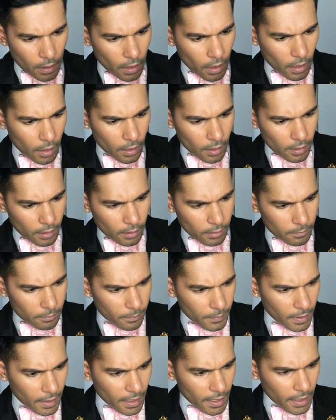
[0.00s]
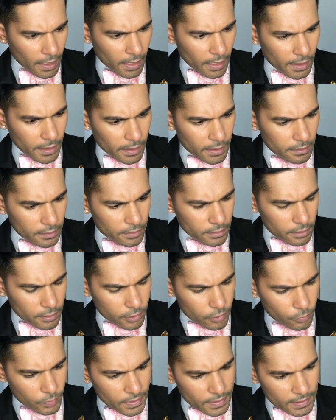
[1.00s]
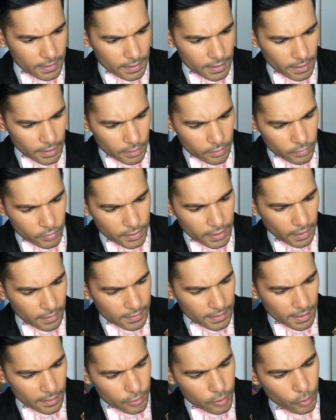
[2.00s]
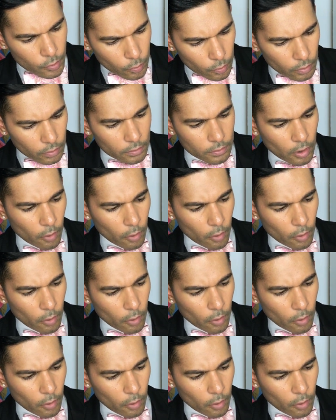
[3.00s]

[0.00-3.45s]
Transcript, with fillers: um, and do we see any, yes, and tulle.